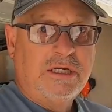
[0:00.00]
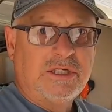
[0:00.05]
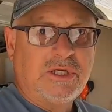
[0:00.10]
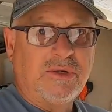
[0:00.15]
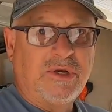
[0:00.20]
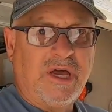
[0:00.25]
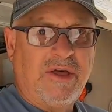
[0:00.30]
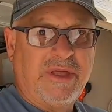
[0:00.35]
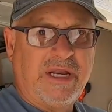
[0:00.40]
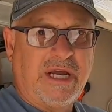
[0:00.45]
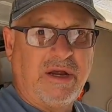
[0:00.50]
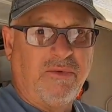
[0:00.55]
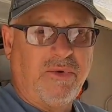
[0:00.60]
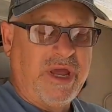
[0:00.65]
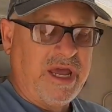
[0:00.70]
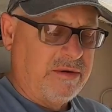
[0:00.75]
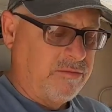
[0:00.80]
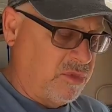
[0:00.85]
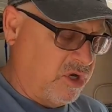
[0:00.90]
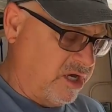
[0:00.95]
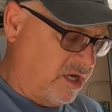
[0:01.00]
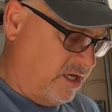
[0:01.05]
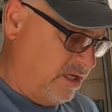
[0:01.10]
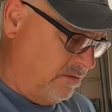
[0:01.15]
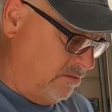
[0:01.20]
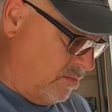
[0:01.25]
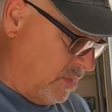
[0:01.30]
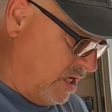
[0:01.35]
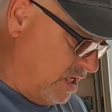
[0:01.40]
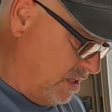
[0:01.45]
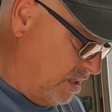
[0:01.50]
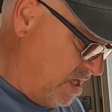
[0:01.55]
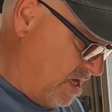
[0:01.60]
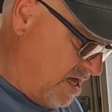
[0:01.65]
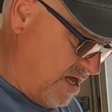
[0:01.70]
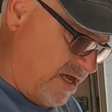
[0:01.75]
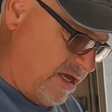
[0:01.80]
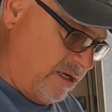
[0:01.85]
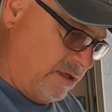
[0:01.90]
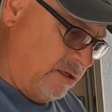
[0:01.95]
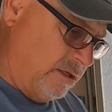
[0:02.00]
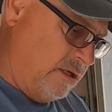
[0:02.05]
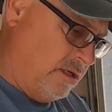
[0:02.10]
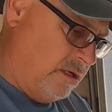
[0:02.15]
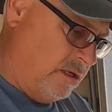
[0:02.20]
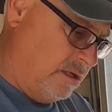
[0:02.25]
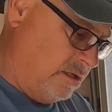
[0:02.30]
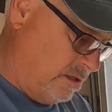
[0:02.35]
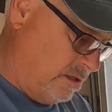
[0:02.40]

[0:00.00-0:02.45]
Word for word: So now that I ran my, my line